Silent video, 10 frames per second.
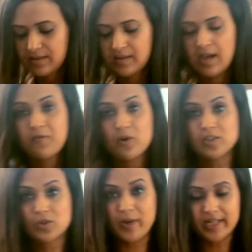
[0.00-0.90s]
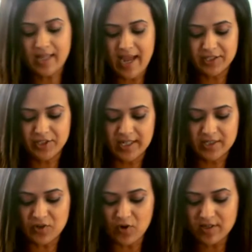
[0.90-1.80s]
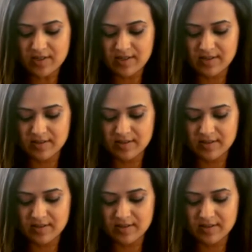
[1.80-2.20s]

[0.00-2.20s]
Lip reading: I've got sweet Thai chili sauce,